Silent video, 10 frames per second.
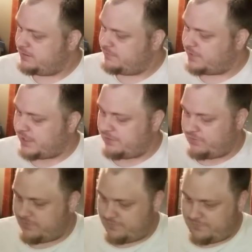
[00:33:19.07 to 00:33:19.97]
but I
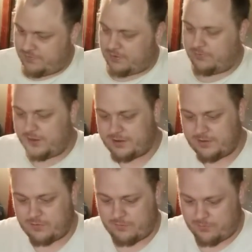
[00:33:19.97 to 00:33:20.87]
don't think these
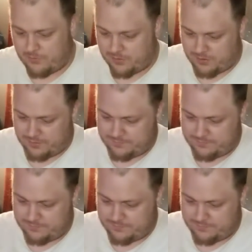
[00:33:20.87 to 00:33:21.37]
were ever worn.